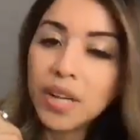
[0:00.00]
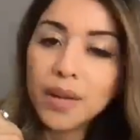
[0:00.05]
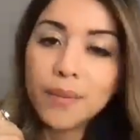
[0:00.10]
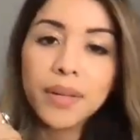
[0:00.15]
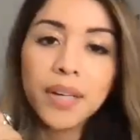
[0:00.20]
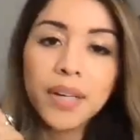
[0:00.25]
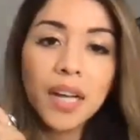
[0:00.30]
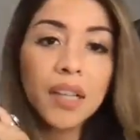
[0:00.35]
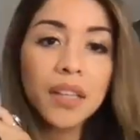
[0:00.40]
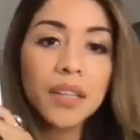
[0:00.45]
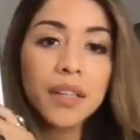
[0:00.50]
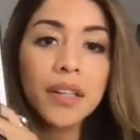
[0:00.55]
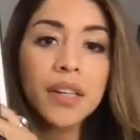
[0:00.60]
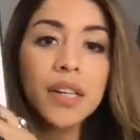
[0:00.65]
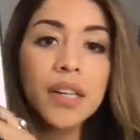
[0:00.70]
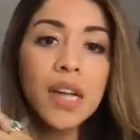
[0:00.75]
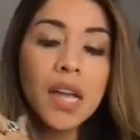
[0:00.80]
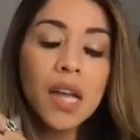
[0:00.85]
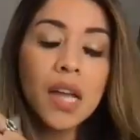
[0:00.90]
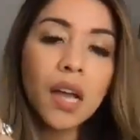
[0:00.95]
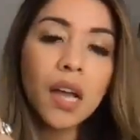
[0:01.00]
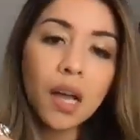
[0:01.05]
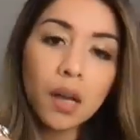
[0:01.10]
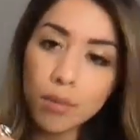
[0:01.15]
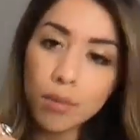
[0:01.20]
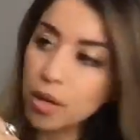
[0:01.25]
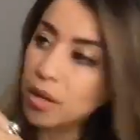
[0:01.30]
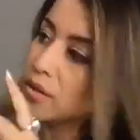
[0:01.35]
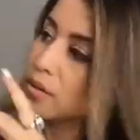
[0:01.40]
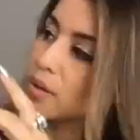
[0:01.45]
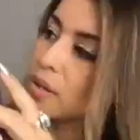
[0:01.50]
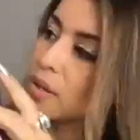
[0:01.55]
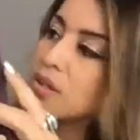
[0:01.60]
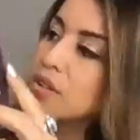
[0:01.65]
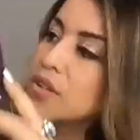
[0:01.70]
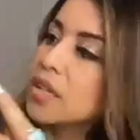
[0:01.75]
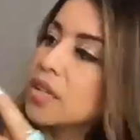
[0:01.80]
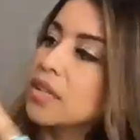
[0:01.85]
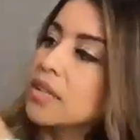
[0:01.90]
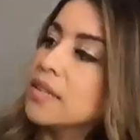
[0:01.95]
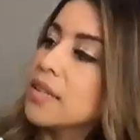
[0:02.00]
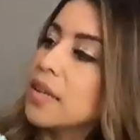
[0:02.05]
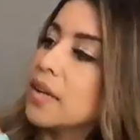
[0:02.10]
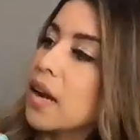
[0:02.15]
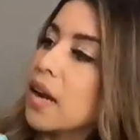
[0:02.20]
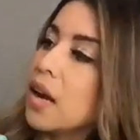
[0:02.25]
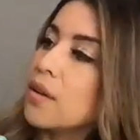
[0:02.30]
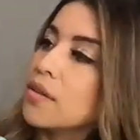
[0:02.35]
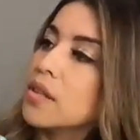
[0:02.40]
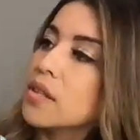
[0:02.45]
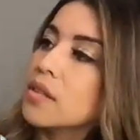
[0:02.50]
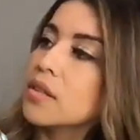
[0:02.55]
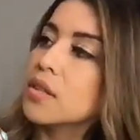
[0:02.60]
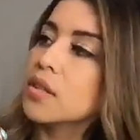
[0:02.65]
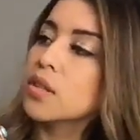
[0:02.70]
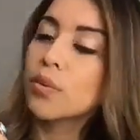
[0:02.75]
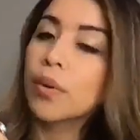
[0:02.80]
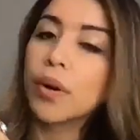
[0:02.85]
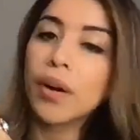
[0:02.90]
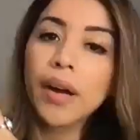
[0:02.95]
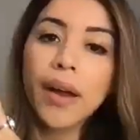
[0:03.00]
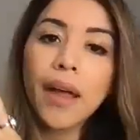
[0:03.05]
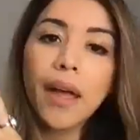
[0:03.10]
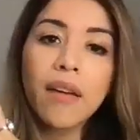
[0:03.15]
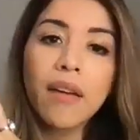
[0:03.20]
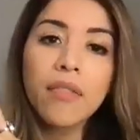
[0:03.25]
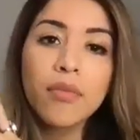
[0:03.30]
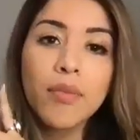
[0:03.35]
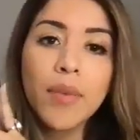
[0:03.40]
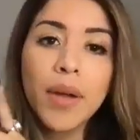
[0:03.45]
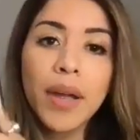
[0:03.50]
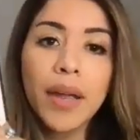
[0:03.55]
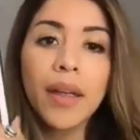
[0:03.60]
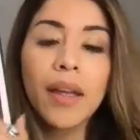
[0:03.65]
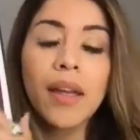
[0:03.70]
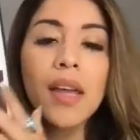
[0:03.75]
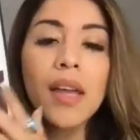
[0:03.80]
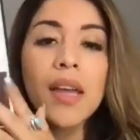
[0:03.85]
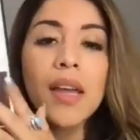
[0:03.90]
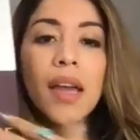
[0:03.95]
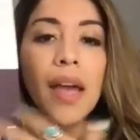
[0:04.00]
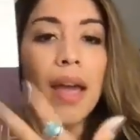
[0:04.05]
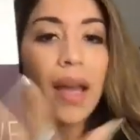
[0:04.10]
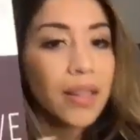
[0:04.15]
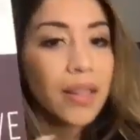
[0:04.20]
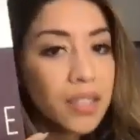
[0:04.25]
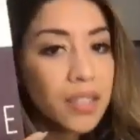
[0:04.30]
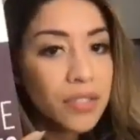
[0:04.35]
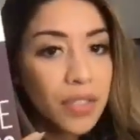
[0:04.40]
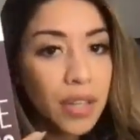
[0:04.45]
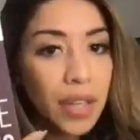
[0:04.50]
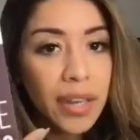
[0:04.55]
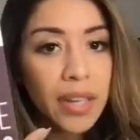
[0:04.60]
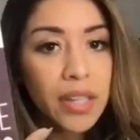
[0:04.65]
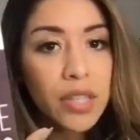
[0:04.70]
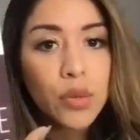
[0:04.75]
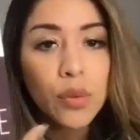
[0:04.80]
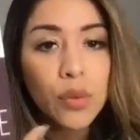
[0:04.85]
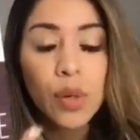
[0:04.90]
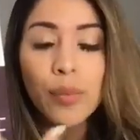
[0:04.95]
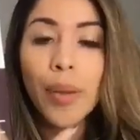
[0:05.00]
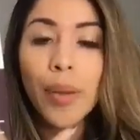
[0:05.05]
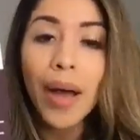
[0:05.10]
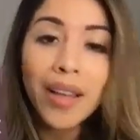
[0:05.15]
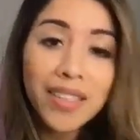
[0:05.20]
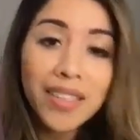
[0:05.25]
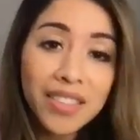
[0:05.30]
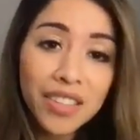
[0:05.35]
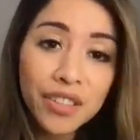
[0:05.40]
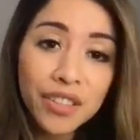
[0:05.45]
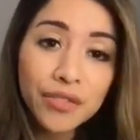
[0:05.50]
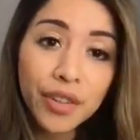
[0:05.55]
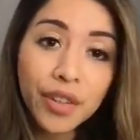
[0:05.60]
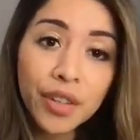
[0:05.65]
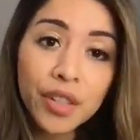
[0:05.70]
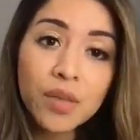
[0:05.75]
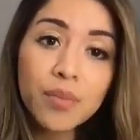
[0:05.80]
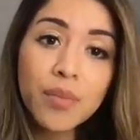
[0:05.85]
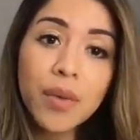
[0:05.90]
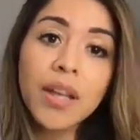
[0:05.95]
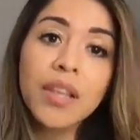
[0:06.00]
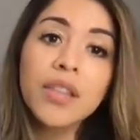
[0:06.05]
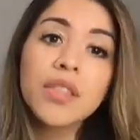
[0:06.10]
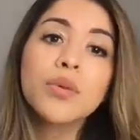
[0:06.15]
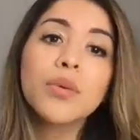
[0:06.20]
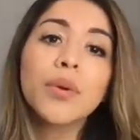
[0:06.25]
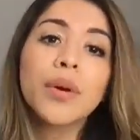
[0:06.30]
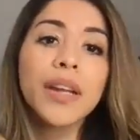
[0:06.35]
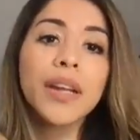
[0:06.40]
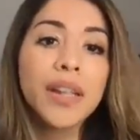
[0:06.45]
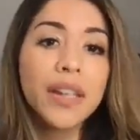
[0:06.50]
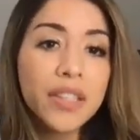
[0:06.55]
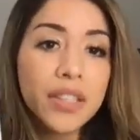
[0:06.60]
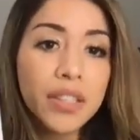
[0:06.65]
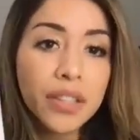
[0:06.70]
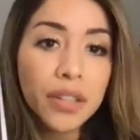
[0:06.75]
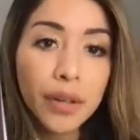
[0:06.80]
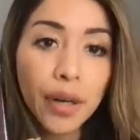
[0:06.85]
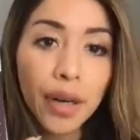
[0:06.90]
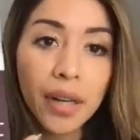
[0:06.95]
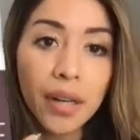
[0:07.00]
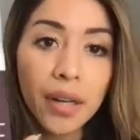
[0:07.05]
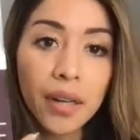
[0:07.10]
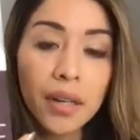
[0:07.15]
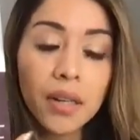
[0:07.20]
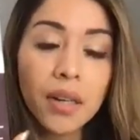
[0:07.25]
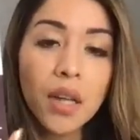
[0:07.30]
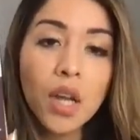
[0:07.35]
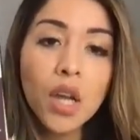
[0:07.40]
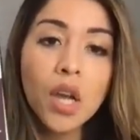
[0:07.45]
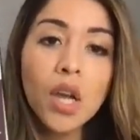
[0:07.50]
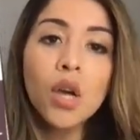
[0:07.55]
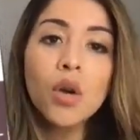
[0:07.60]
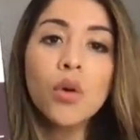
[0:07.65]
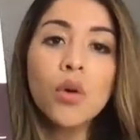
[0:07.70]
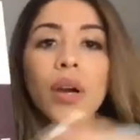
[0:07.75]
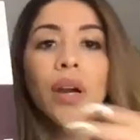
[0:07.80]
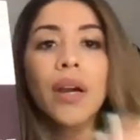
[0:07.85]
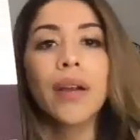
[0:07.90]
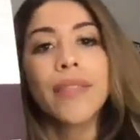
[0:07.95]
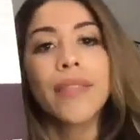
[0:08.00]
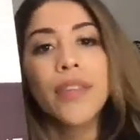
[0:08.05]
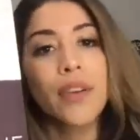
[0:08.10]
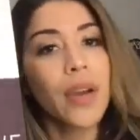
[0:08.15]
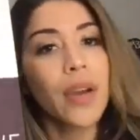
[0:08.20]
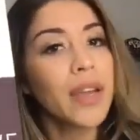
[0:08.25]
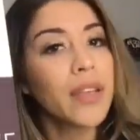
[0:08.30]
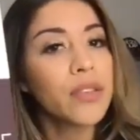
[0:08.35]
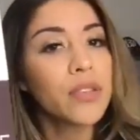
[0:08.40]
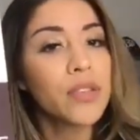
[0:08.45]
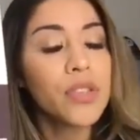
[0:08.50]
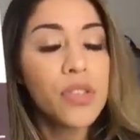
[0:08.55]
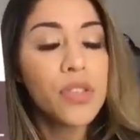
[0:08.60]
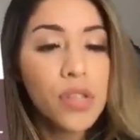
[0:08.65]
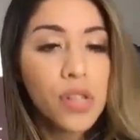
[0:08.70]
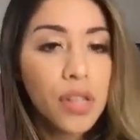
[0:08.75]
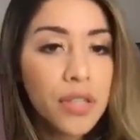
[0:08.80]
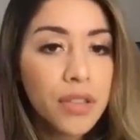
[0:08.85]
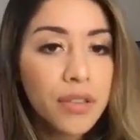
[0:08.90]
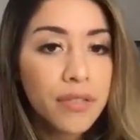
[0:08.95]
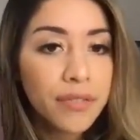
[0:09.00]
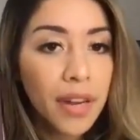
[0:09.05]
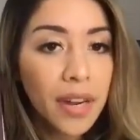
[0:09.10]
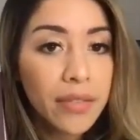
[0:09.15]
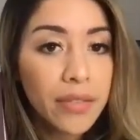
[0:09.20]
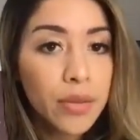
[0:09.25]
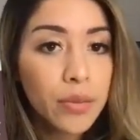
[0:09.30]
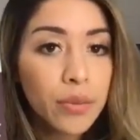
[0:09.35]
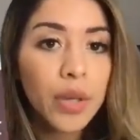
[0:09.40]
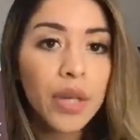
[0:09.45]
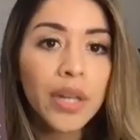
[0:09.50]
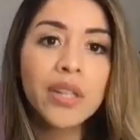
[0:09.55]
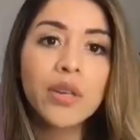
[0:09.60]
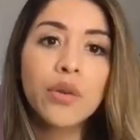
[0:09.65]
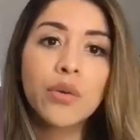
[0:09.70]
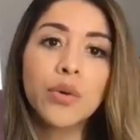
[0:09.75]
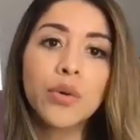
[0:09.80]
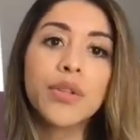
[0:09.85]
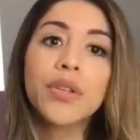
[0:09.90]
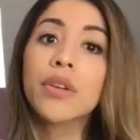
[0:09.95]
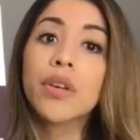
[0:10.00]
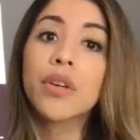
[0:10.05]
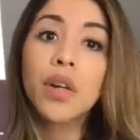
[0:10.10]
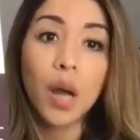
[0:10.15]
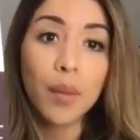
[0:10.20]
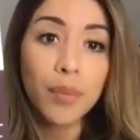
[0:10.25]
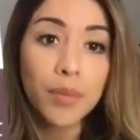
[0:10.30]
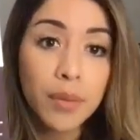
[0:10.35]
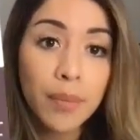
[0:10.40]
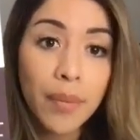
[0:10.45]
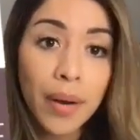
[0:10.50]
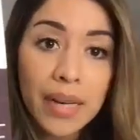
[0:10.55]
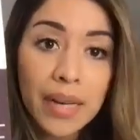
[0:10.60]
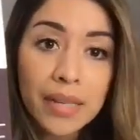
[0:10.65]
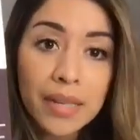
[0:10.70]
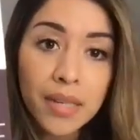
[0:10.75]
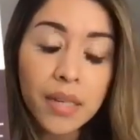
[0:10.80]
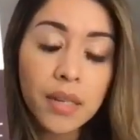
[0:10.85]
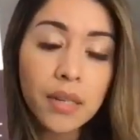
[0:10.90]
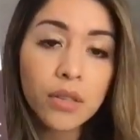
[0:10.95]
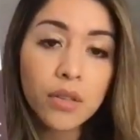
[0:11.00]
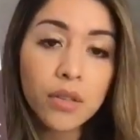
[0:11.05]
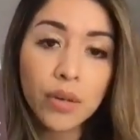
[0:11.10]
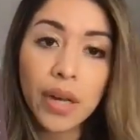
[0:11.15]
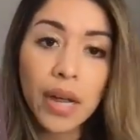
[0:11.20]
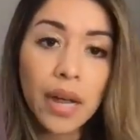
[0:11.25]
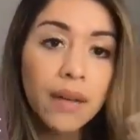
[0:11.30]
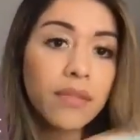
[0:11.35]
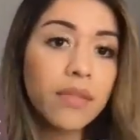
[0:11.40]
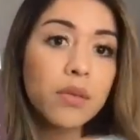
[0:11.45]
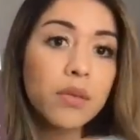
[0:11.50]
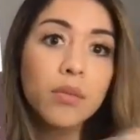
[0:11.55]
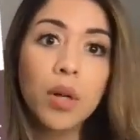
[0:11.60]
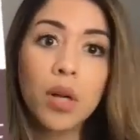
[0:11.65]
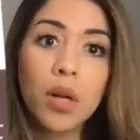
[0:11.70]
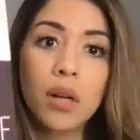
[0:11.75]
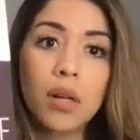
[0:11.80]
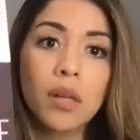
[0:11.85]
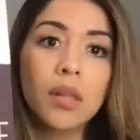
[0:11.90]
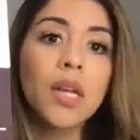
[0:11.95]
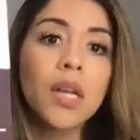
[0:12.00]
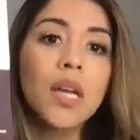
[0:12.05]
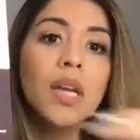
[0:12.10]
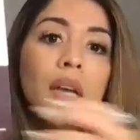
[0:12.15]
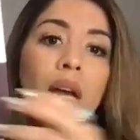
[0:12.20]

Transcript: type of color, also I turned it inside out. This is where I have my active clients who are past their first month, who are integrated, where they're either still on the 5-in-1 or they're optimizing. So I have them all